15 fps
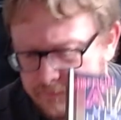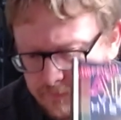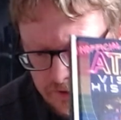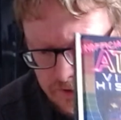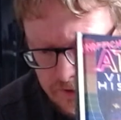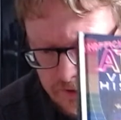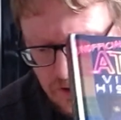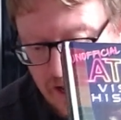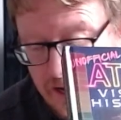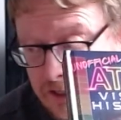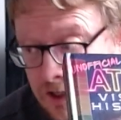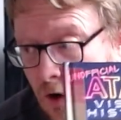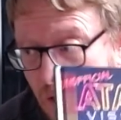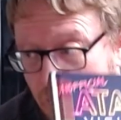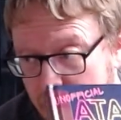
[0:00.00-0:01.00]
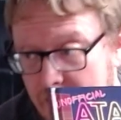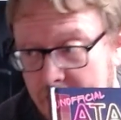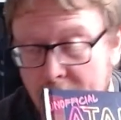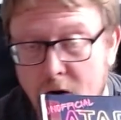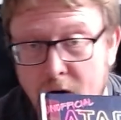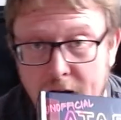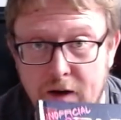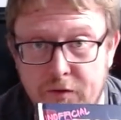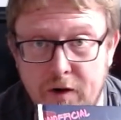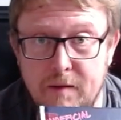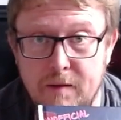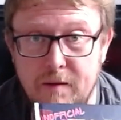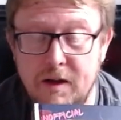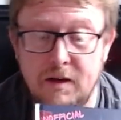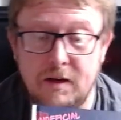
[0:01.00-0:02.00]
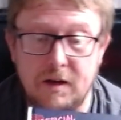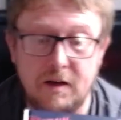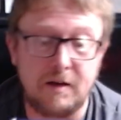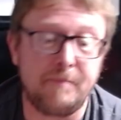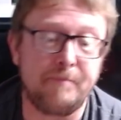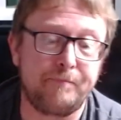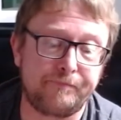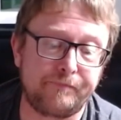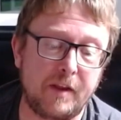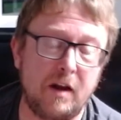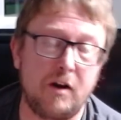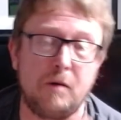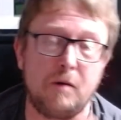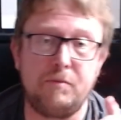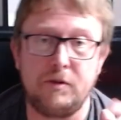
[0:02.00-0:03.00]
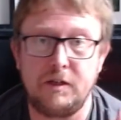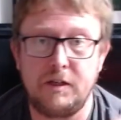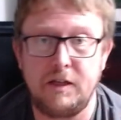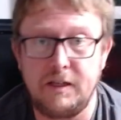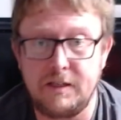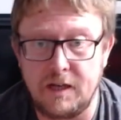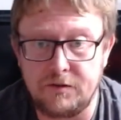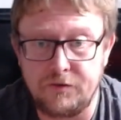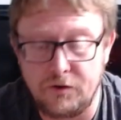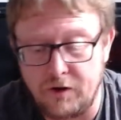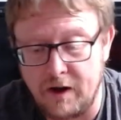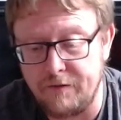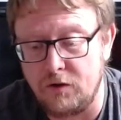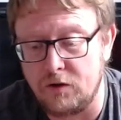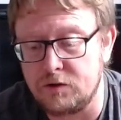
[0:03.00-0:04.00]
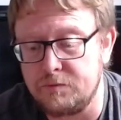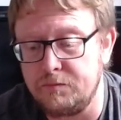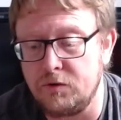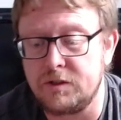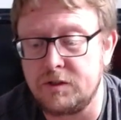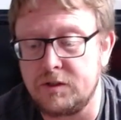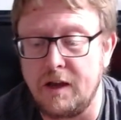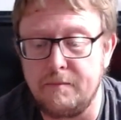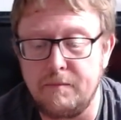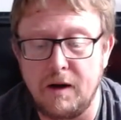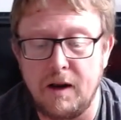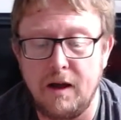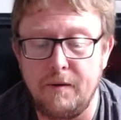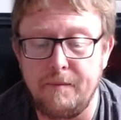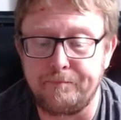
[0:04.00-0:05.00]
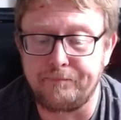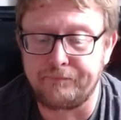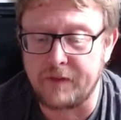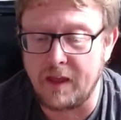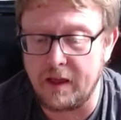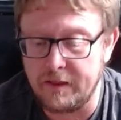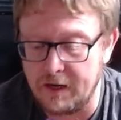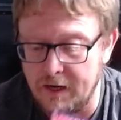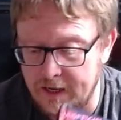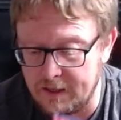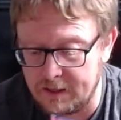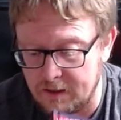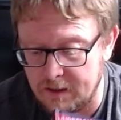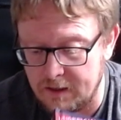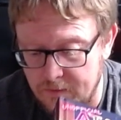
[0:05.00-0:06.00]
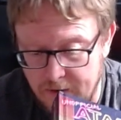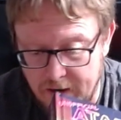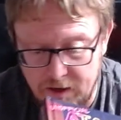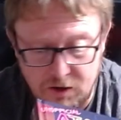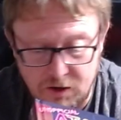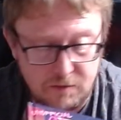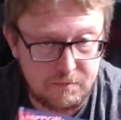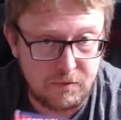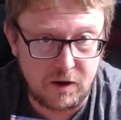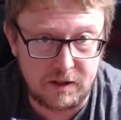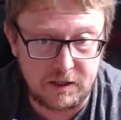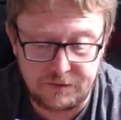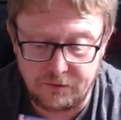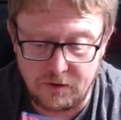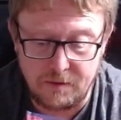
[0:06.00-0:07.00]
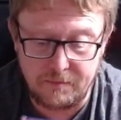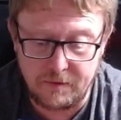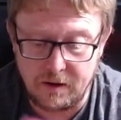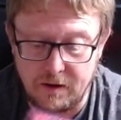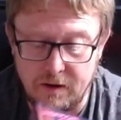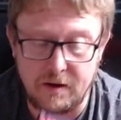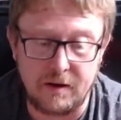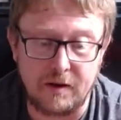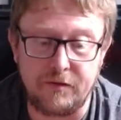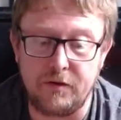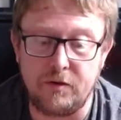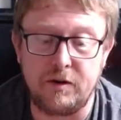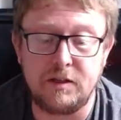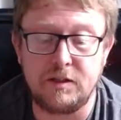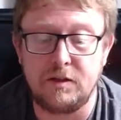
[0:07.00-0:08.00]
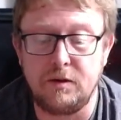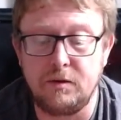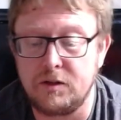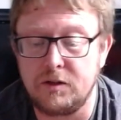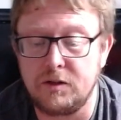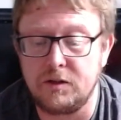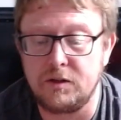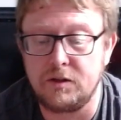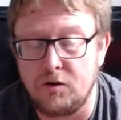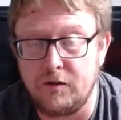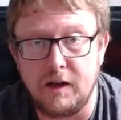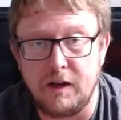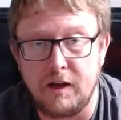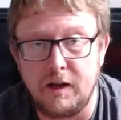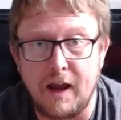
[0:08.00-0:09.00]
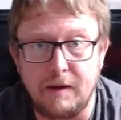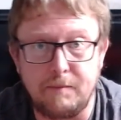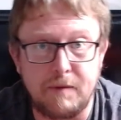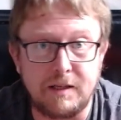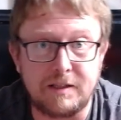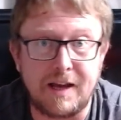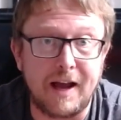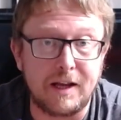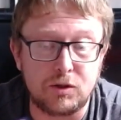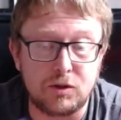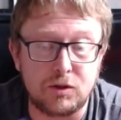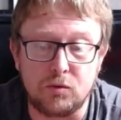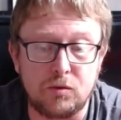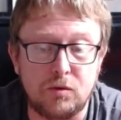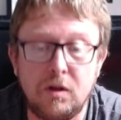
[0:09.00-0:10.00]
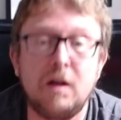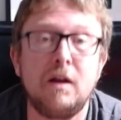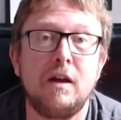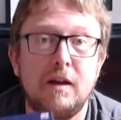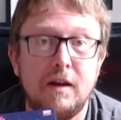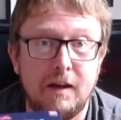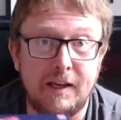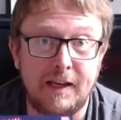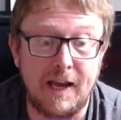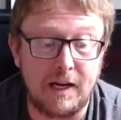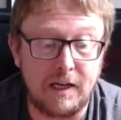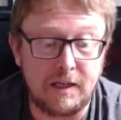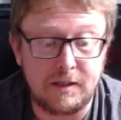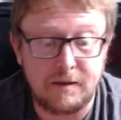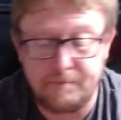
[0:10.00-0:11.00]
So that is highly recommended, and I'll put the details for Grey Fox Books down below and the link where you can buy this from. If you're into Atari 8-bit at all, get it.